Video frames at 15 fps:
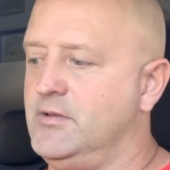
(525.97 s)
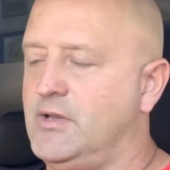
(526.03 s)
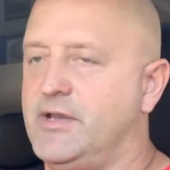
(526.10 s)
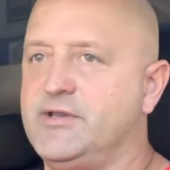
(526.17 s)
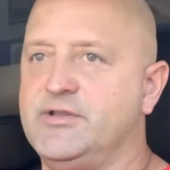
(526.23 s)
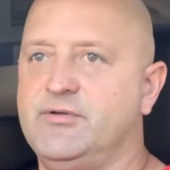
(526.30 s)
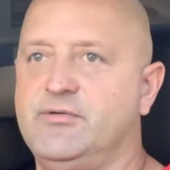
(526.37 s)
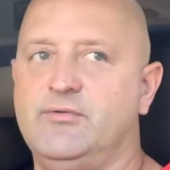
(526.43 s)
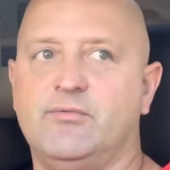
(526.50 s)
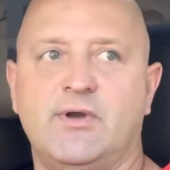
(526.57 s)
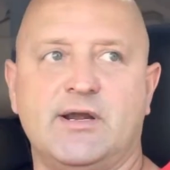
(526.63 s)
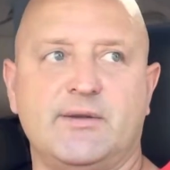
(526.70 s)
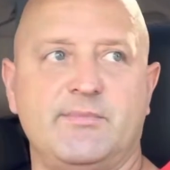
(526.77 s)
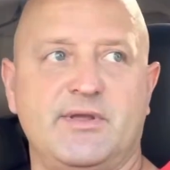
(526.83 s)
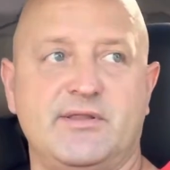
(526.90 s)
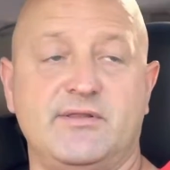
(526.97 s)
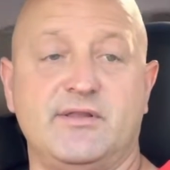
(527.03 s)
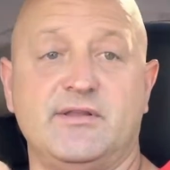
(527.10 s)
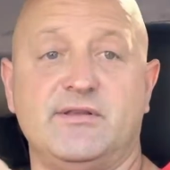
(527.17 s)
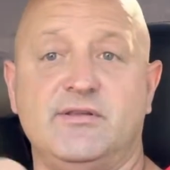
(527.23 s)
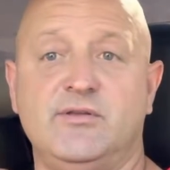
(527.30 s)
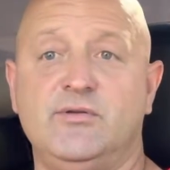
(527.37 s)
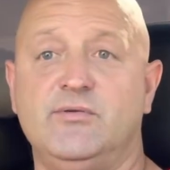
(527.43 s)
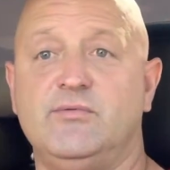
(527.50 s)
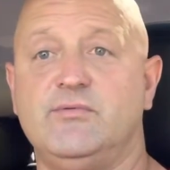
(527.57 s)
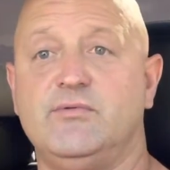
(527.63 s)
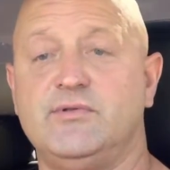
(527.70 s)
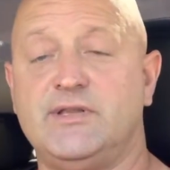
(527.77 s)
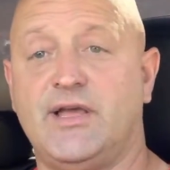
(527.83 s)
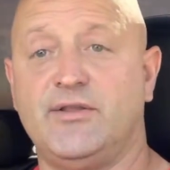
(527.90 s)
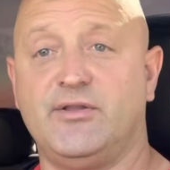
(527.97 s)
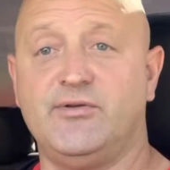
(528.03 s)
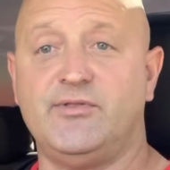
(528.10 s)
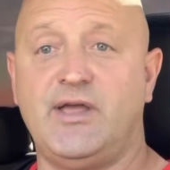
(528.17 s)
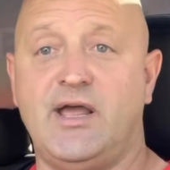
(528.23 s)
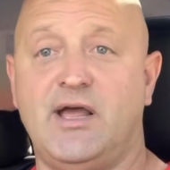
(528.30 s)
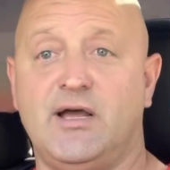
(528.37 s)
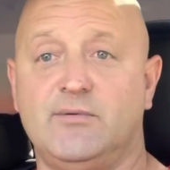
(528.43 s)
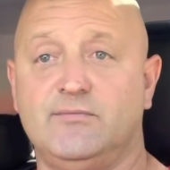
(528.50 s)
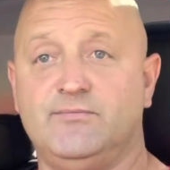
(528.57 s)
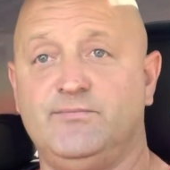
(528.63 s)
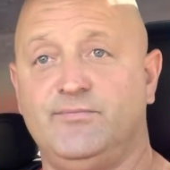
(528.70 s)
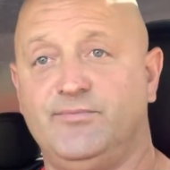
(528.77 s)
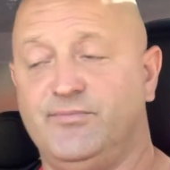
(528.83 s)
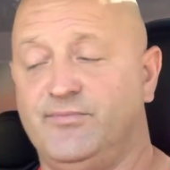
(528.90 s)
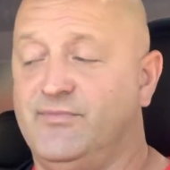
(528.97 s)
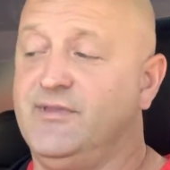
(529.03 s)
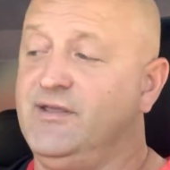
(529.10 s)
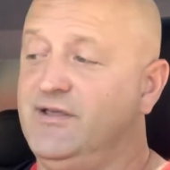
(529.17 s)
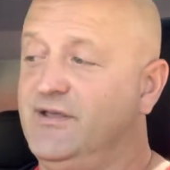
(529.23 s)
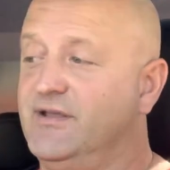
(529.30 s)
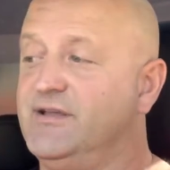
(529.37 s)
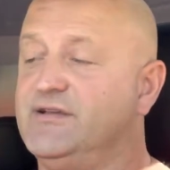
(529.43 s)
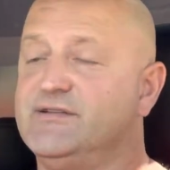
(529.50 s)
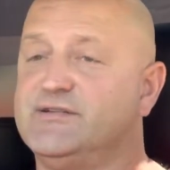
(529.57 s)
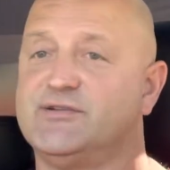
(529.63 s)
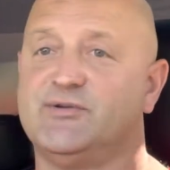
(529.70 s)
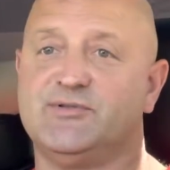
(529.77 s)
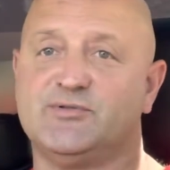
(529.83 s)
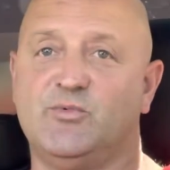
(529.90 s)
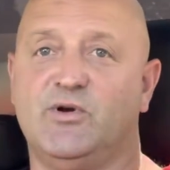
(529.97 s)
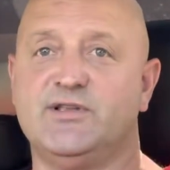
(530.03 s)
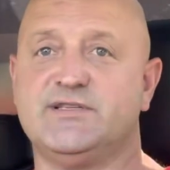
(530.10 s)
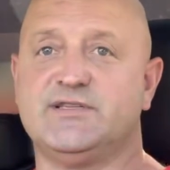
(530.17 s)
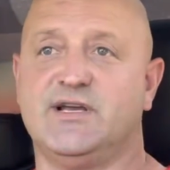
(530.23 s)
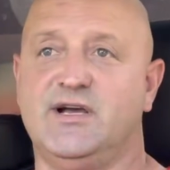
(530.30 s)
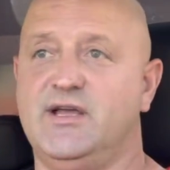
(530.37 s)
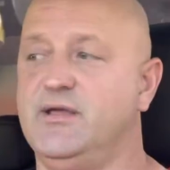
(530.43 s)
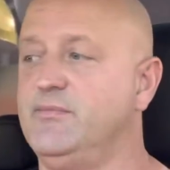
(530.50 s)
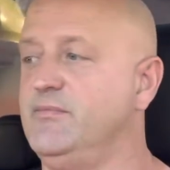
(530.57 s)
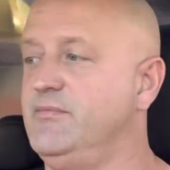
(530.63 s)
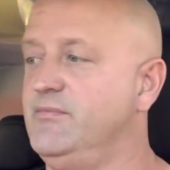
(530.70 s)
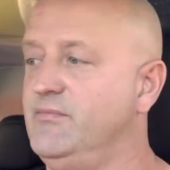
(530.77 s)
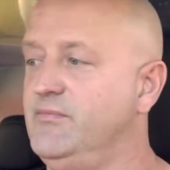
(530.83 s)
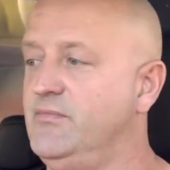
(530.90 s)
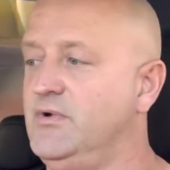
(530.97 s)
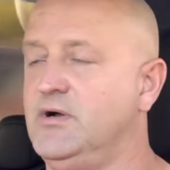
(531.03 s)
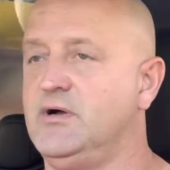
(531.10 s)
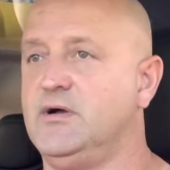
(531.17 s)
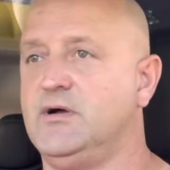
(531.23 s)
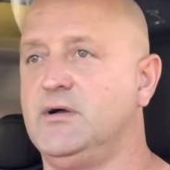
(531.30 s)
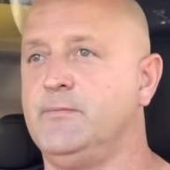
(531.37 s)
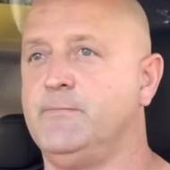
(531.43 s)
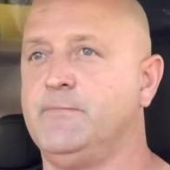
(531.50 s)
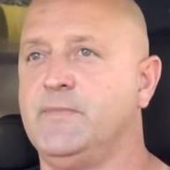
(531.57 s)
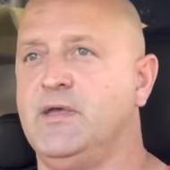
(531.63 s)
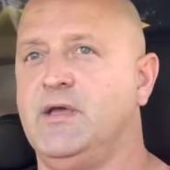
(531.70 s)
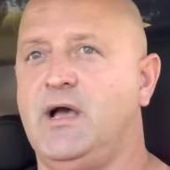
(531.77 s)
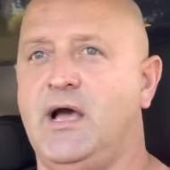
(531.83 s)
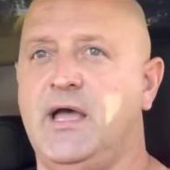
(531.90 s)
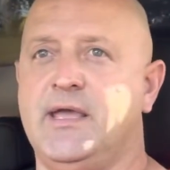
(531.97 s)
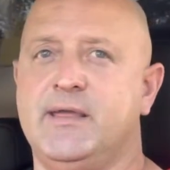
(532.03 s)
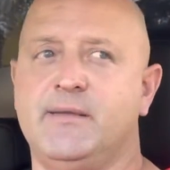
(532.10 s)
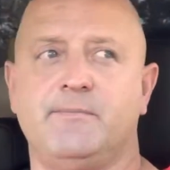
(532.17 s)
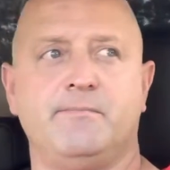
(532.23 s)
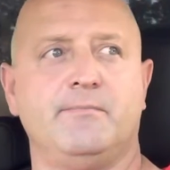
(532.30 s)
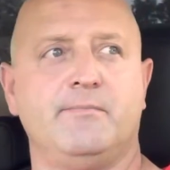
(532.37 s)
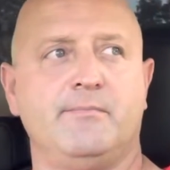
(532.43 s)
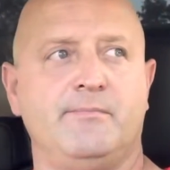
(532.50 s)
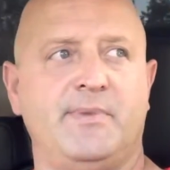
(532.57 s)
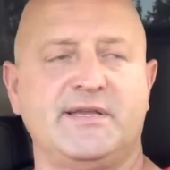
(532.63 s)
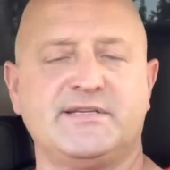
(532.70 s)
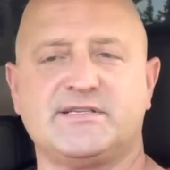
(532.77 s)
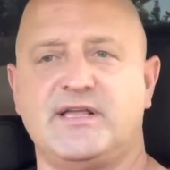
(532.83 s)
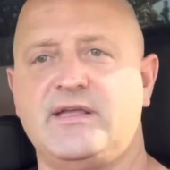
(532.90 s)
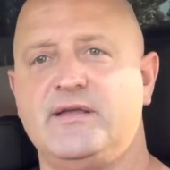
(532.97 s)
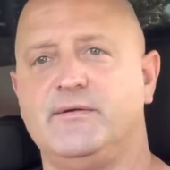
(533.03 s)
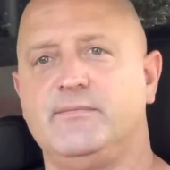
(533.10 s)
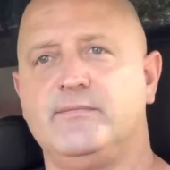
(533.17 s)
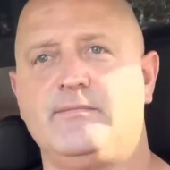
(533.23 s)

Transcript: I do recommend that you download the app, because there was one time I basically